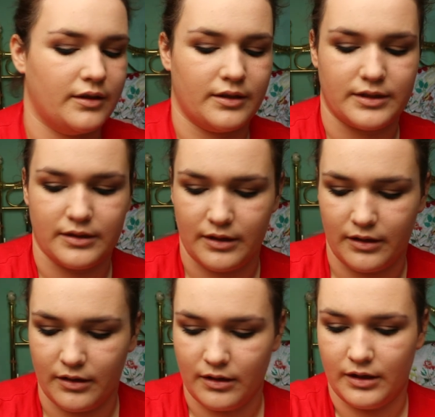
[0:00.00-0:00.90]
That's it
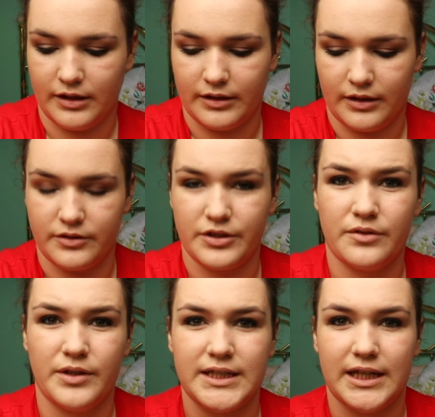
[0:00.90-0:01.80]
there. And then I'm just
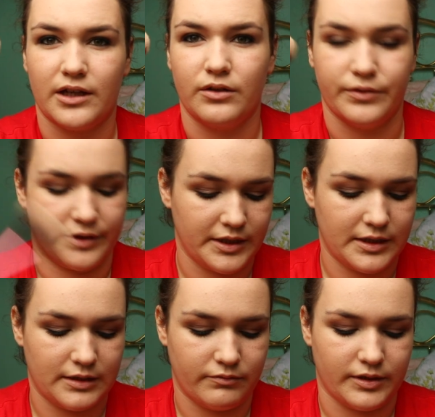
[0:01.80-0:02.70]
going to take it on
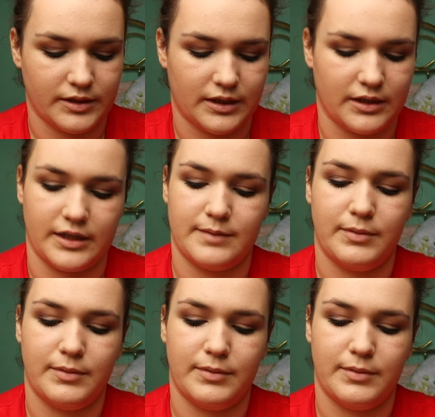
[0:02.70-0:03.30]
this Real Techniques